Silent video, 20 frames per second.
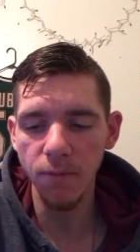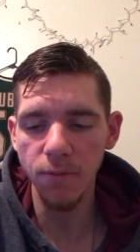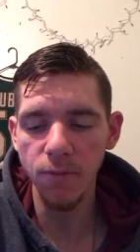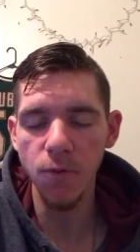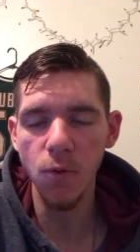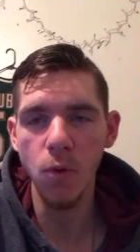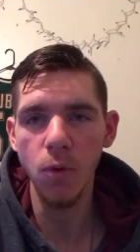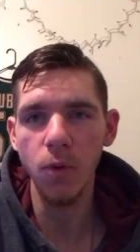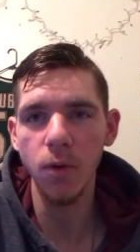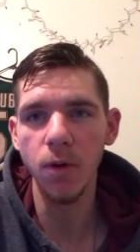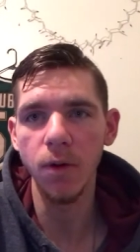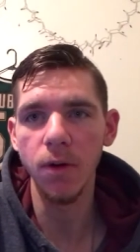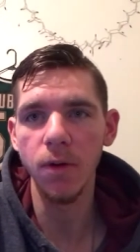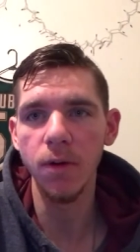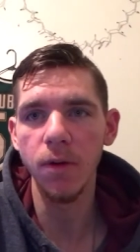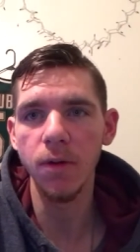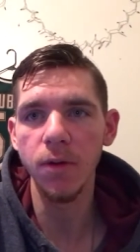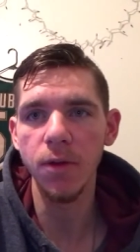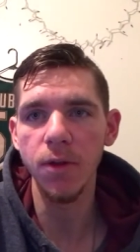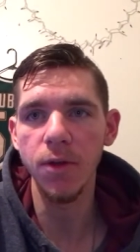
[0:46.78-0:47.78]

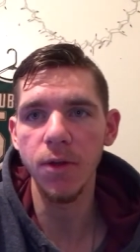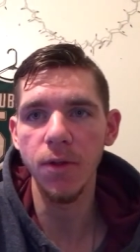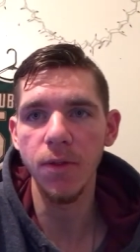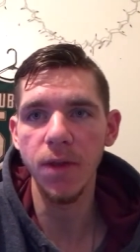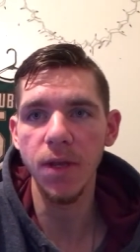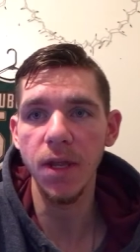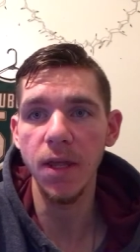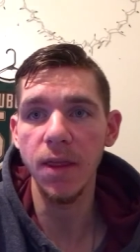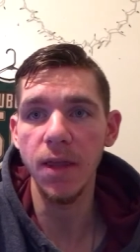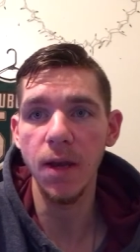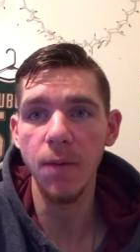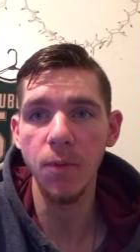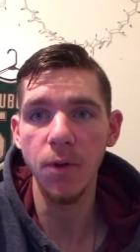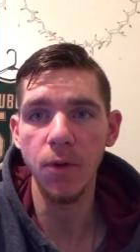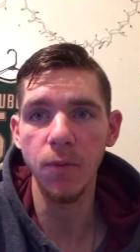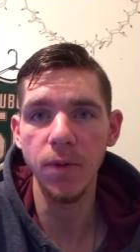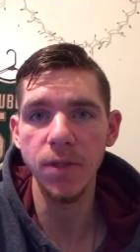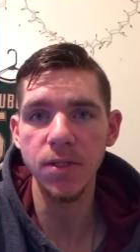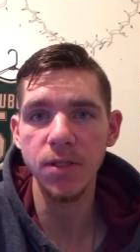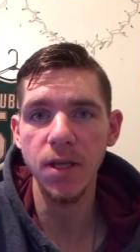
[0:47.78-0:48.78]
for, you know, the day that I'm
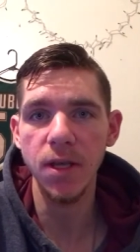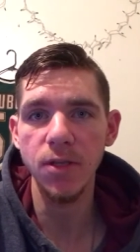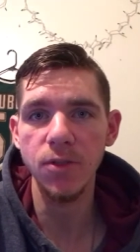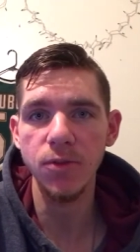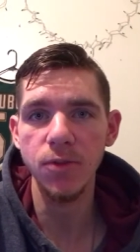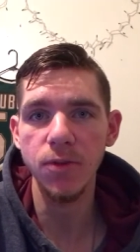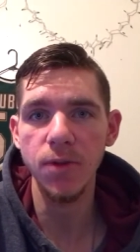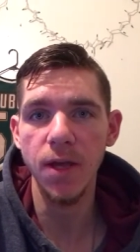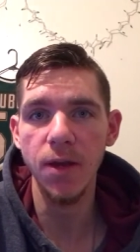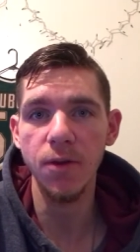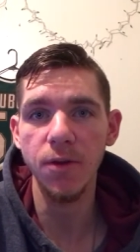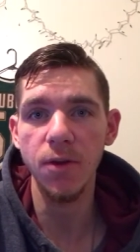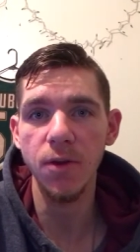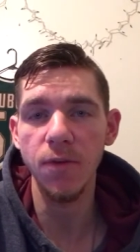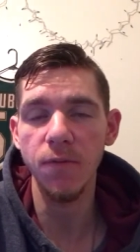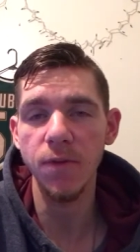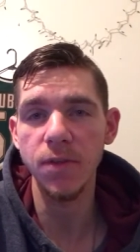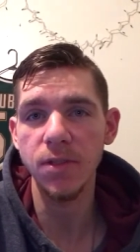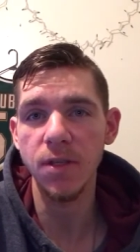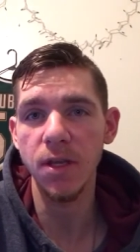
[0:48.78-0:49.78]
gonna reschedule. I don't know
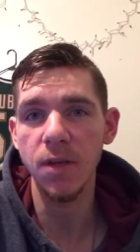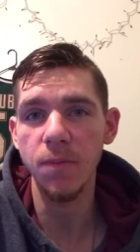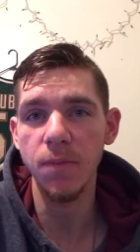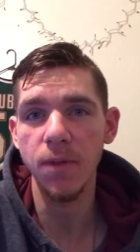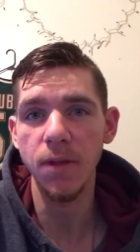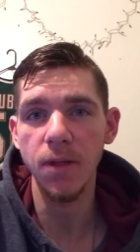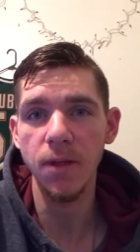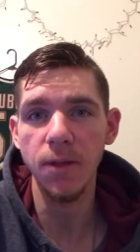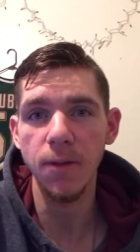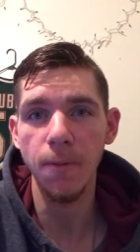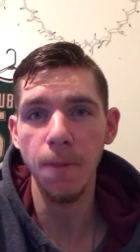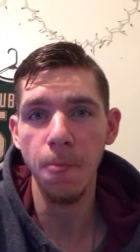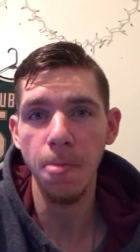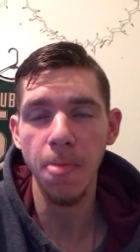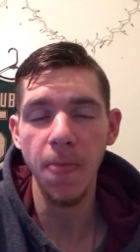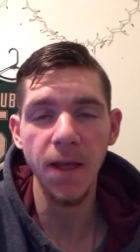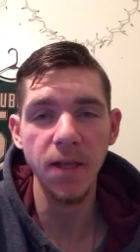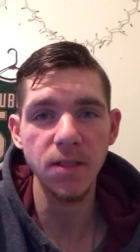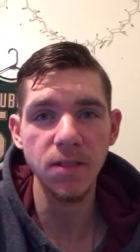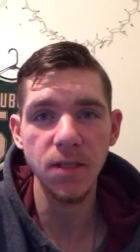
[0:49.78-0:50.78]
if it's gonna be
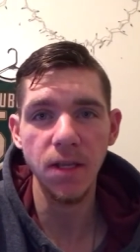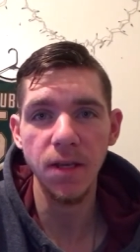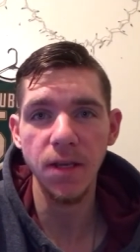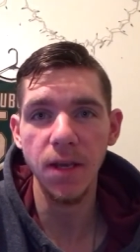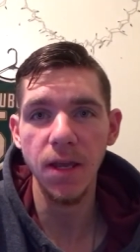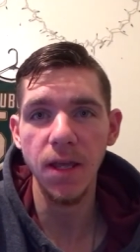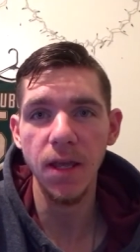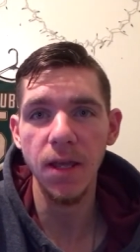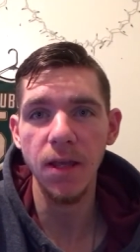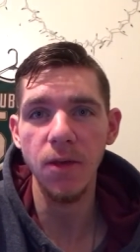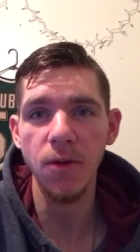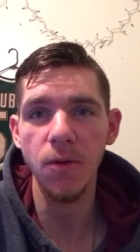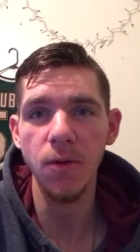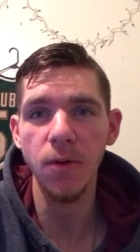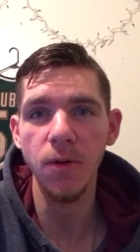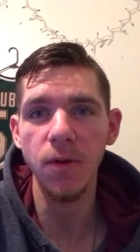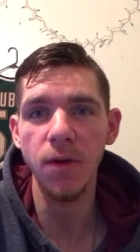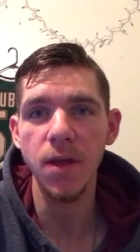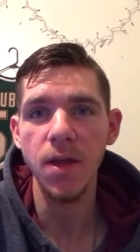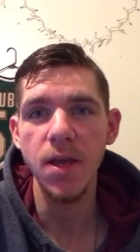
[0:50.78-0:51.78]
next Sunday
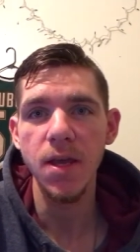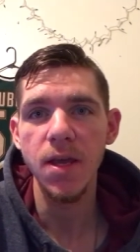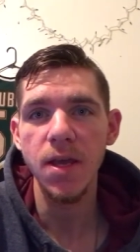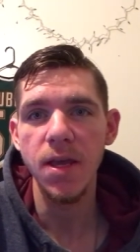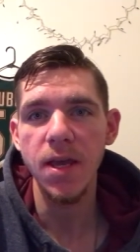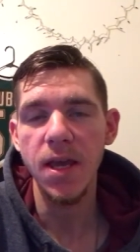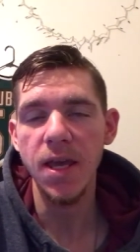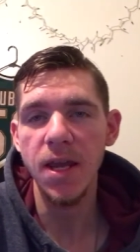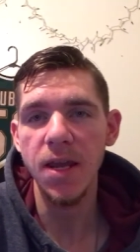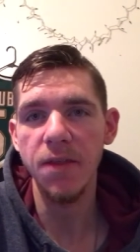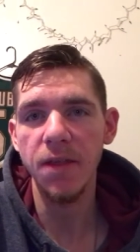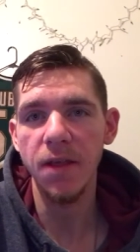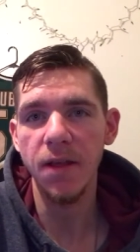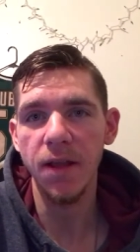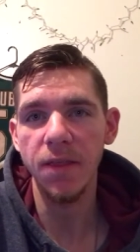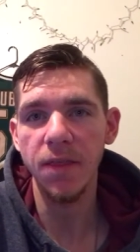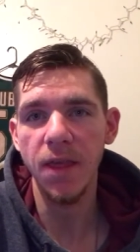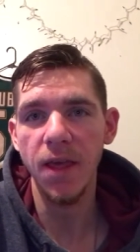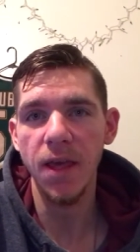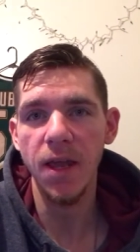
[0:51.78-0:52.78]
or anything
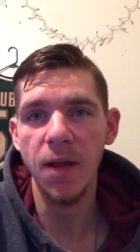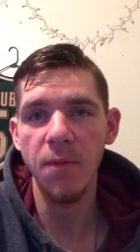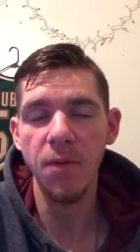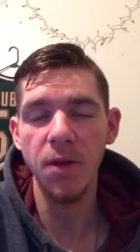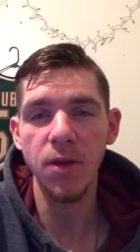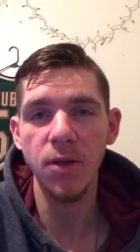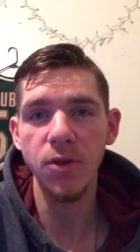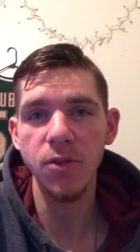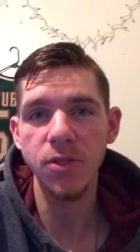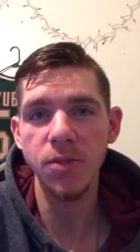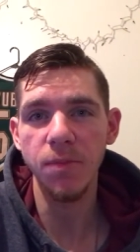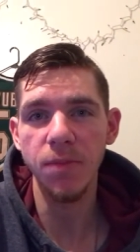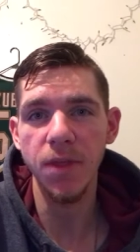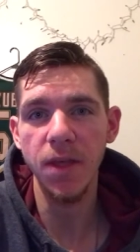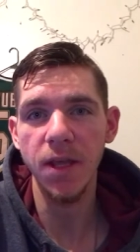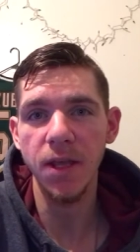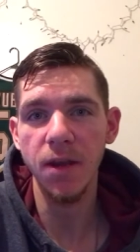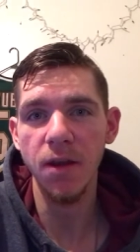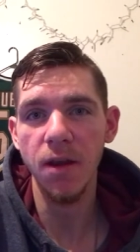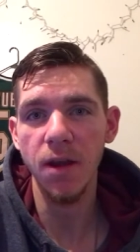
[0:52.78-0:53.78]
like that. I'm gonna do some
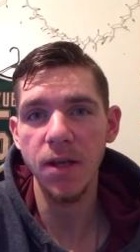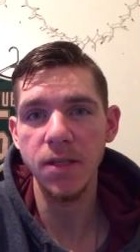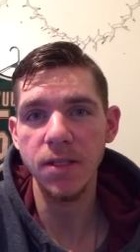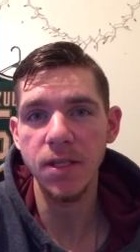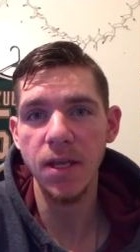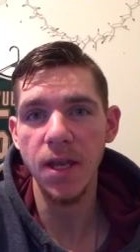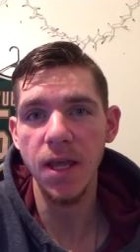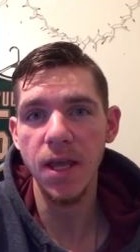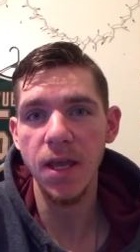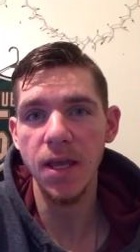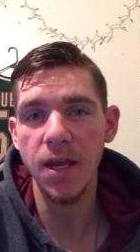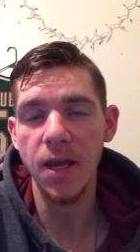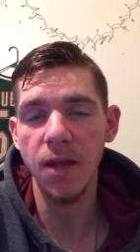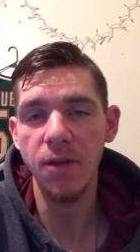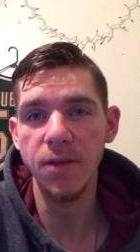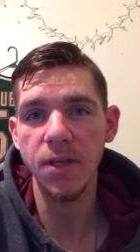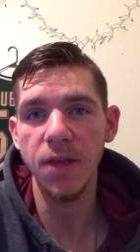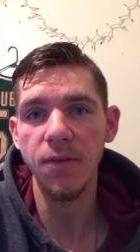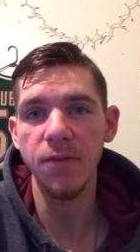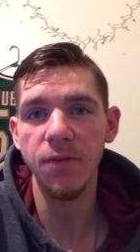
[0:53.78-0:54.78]
thinking on it today, and
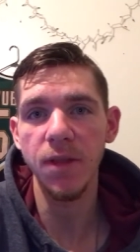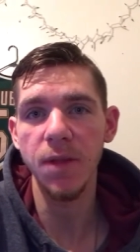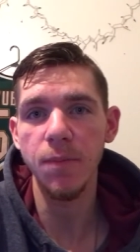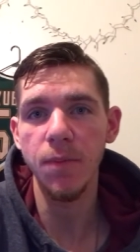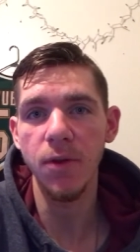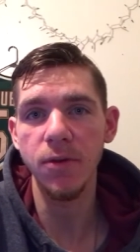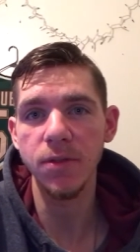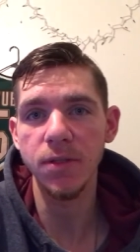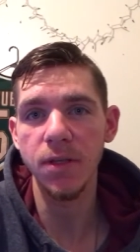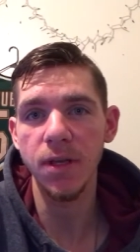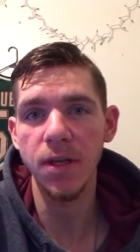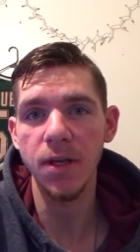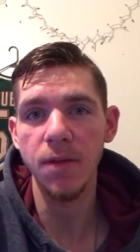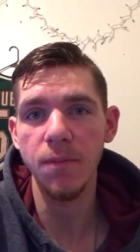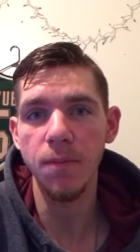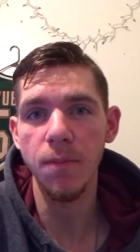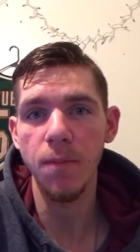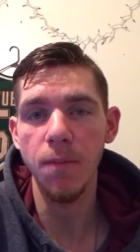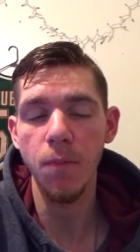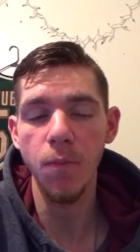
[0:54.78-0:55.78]
I'll definitely post it
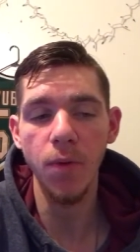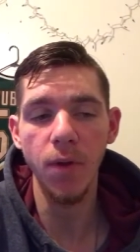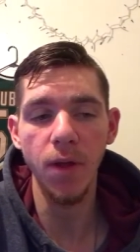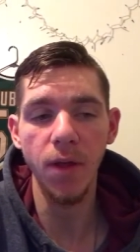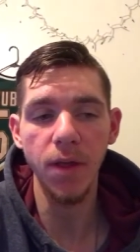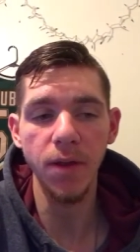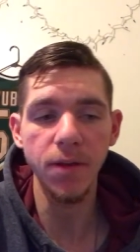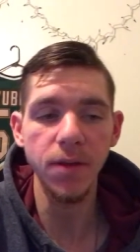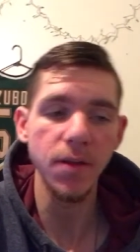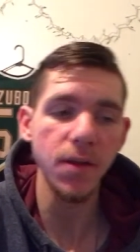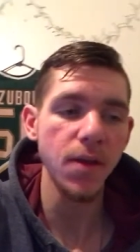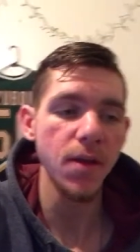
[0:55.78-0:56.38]
up. But